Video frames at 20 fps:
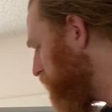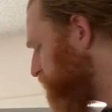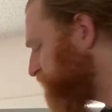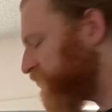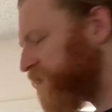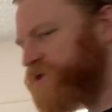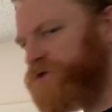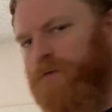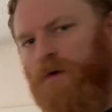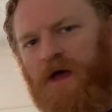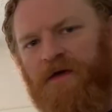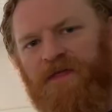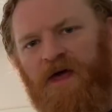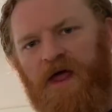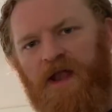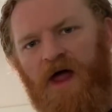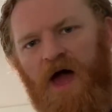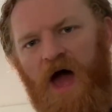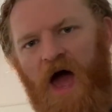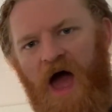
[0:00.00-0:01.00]
in such a way
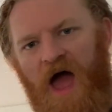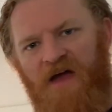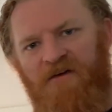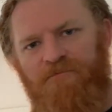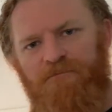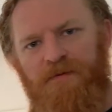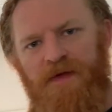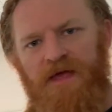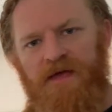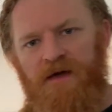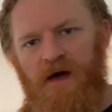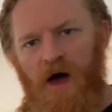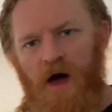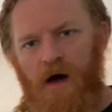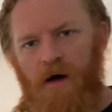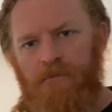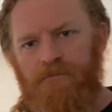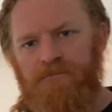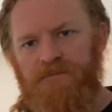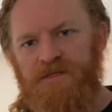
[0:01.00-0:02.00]
that I've
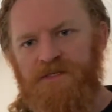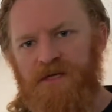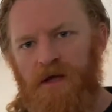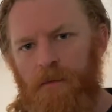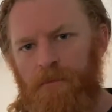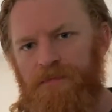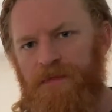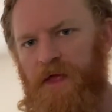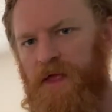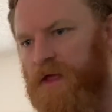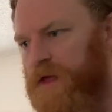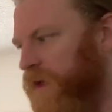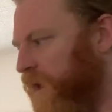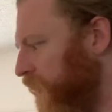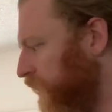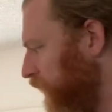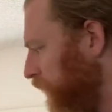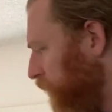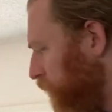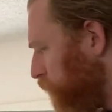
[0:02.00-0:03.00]
become something